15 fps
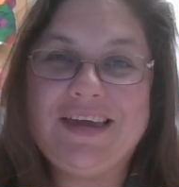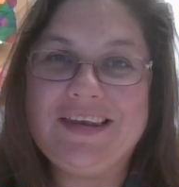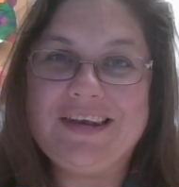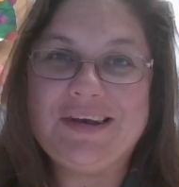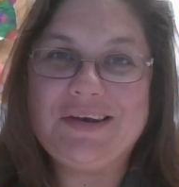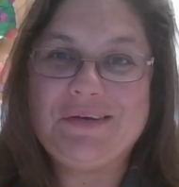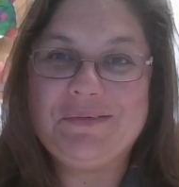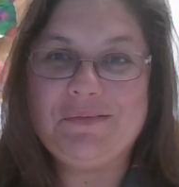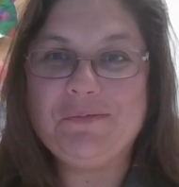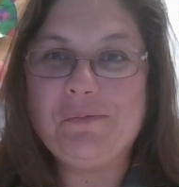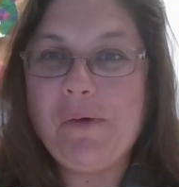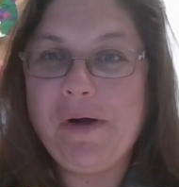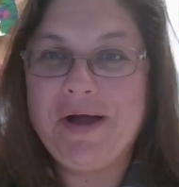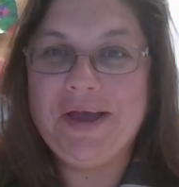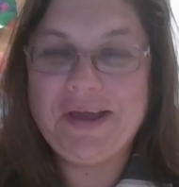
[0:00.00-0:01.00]
and
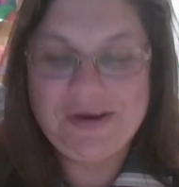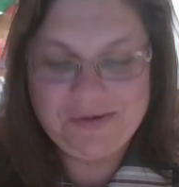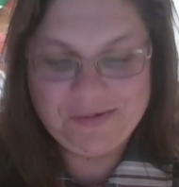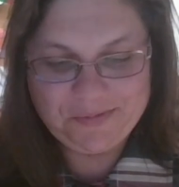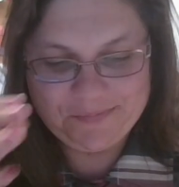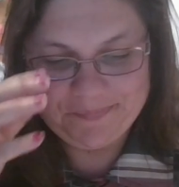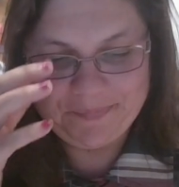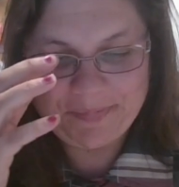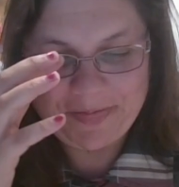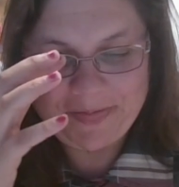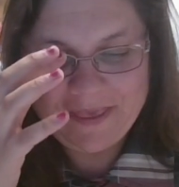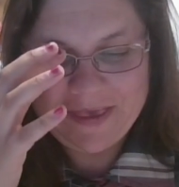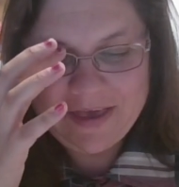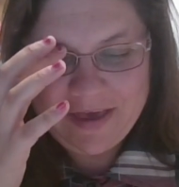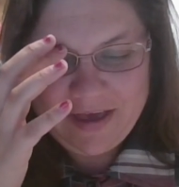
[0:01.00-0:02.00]
why.
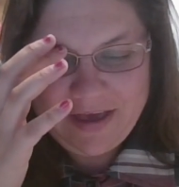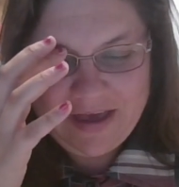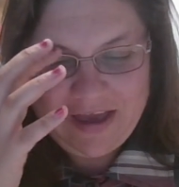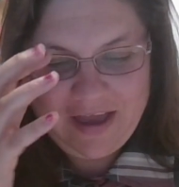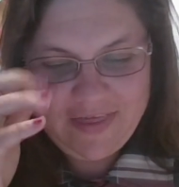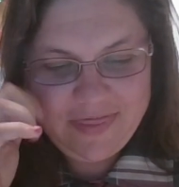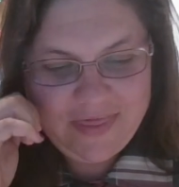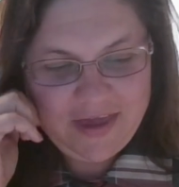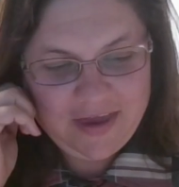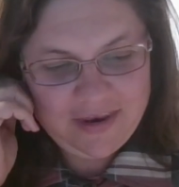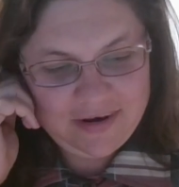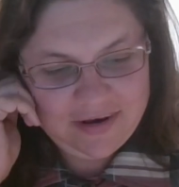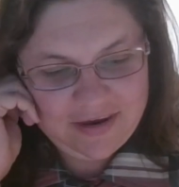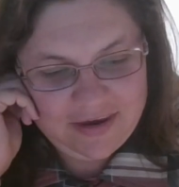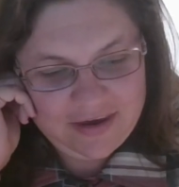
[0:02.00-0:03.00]
And
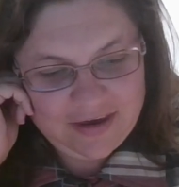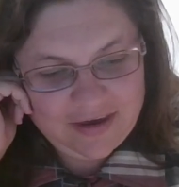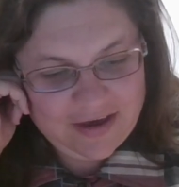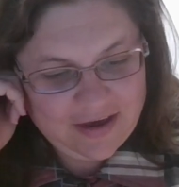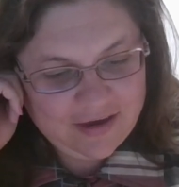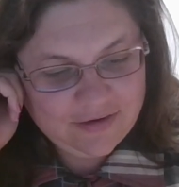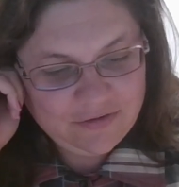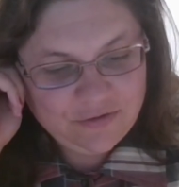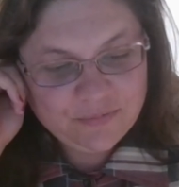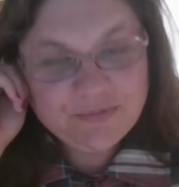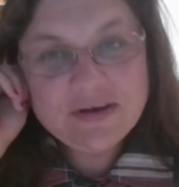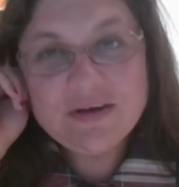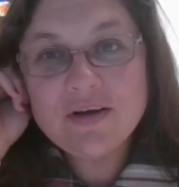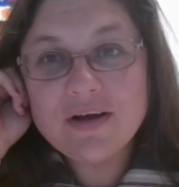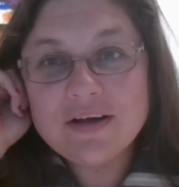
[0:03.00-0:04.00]
then as you
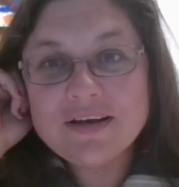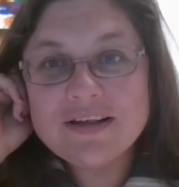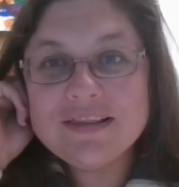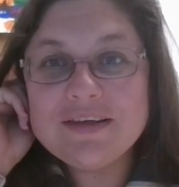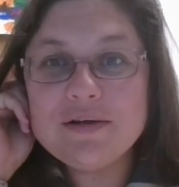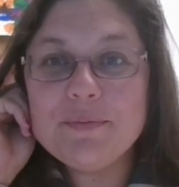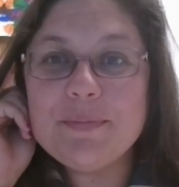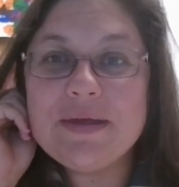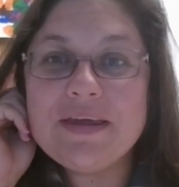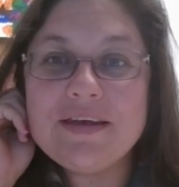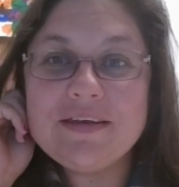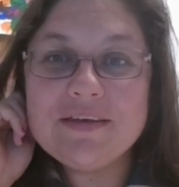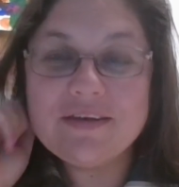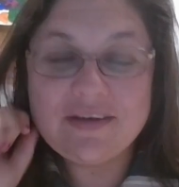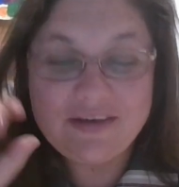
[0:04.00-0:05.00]
read on a little
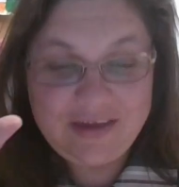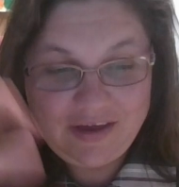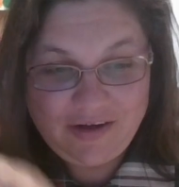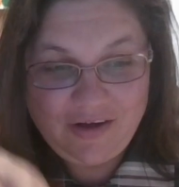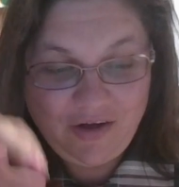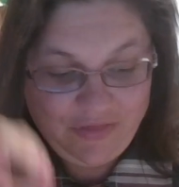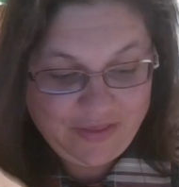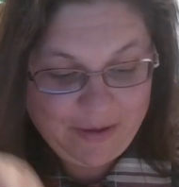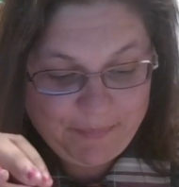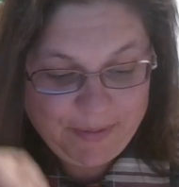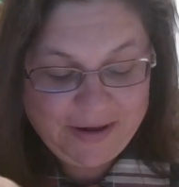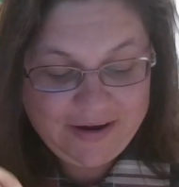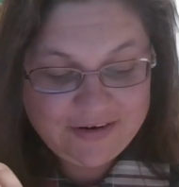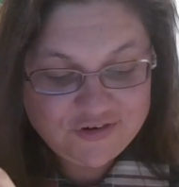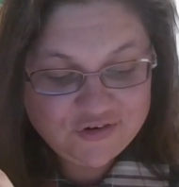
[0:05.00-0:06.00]
bit on that
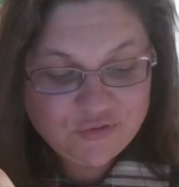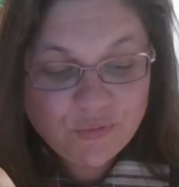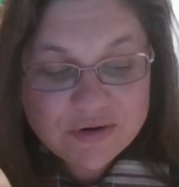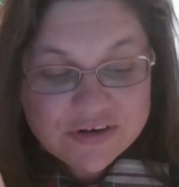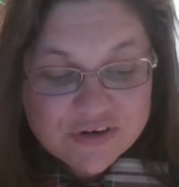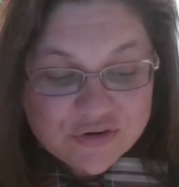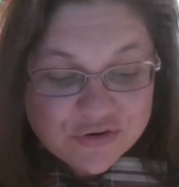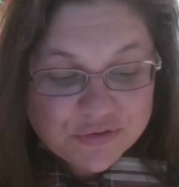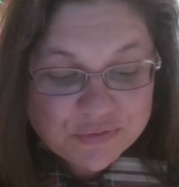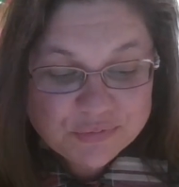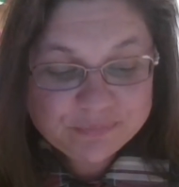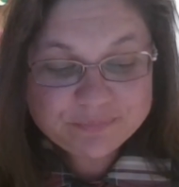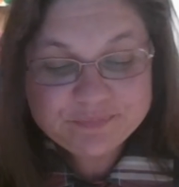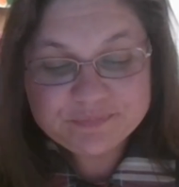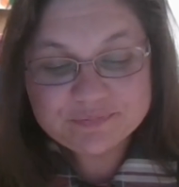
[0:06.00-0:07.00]
page
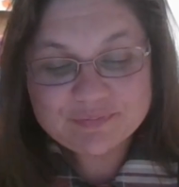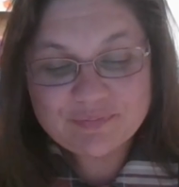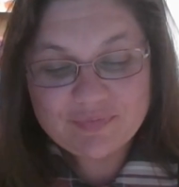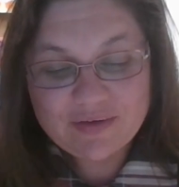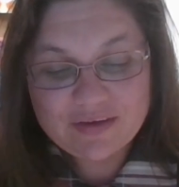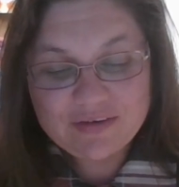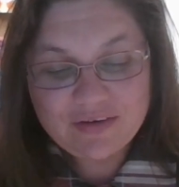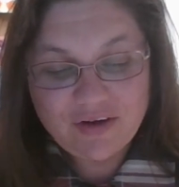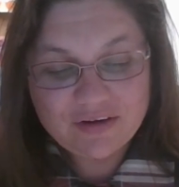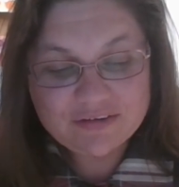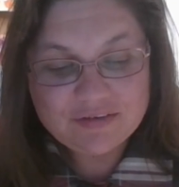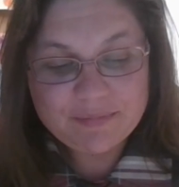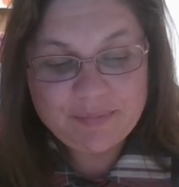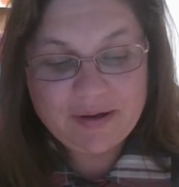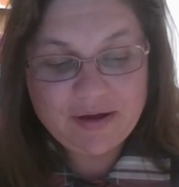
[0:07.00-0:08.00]
22, it
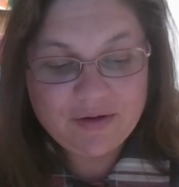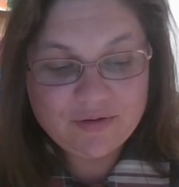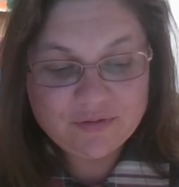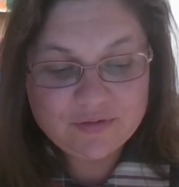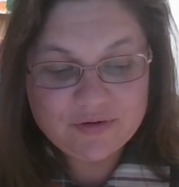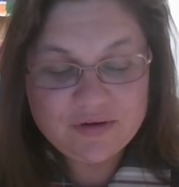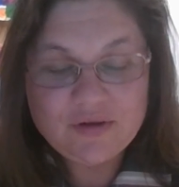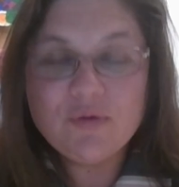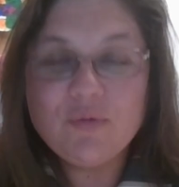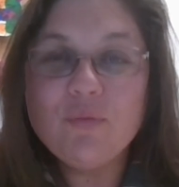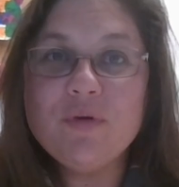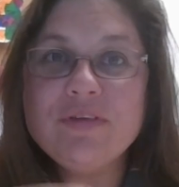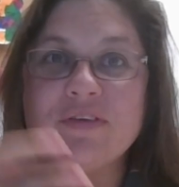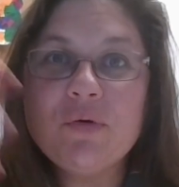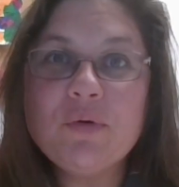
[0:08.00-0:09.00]
talks about
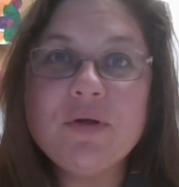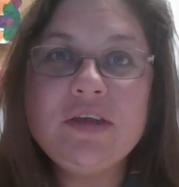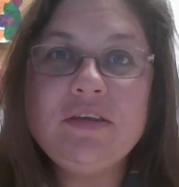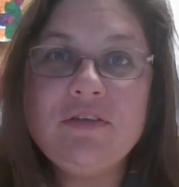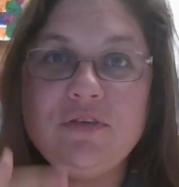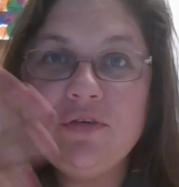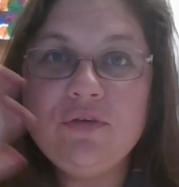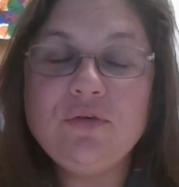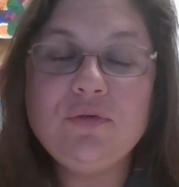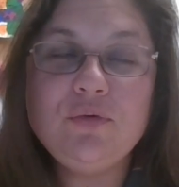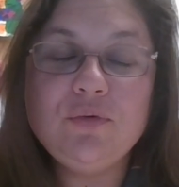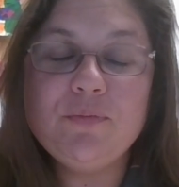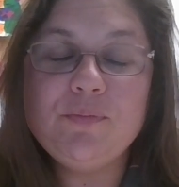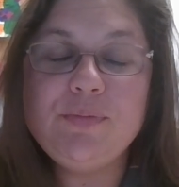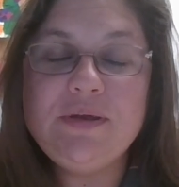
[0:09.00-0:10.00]
what's going
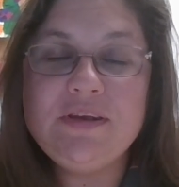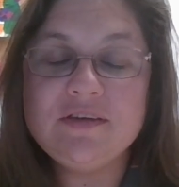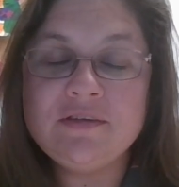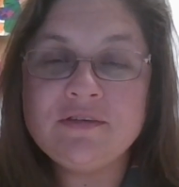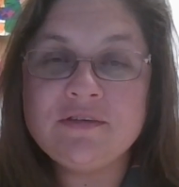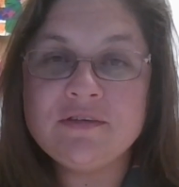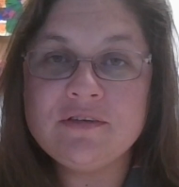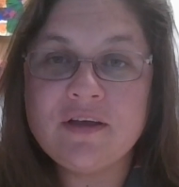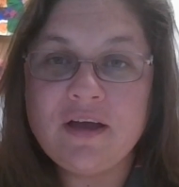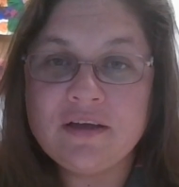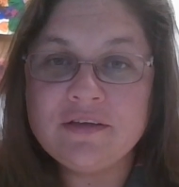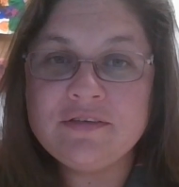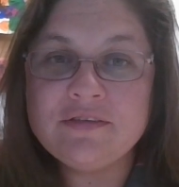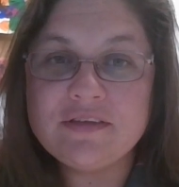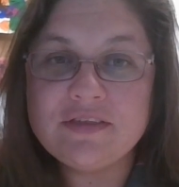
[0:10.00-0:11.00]
to be
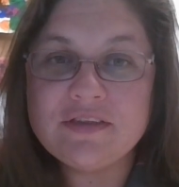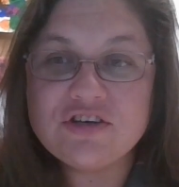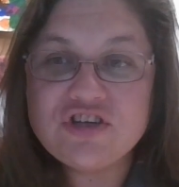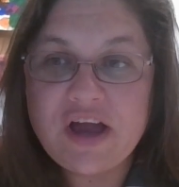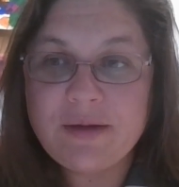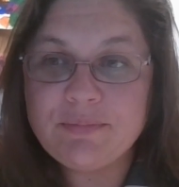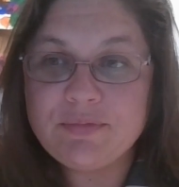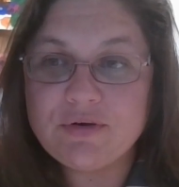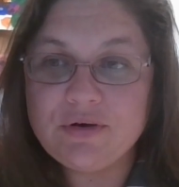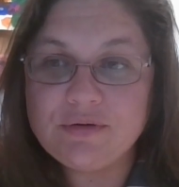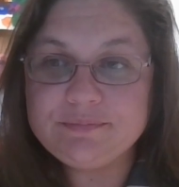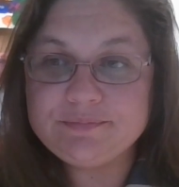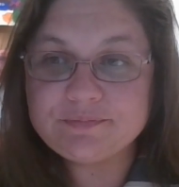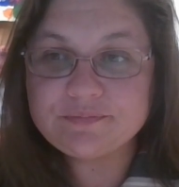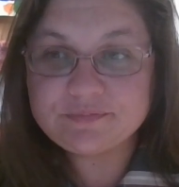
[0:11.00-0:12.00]
discussed in the
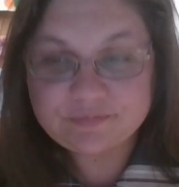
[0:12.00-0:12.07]
chapter.